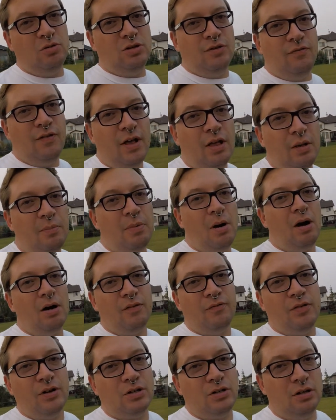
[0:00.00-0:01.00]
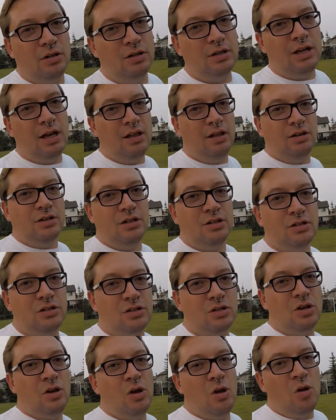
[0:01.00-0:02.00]
develop artificial
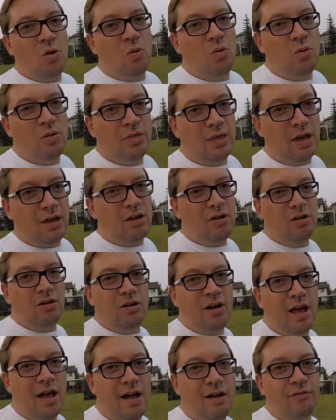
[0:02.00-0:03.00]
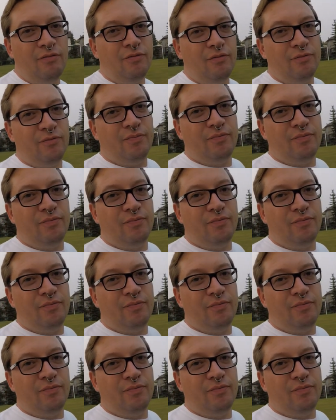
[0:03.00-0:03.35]
intelligence when they could have.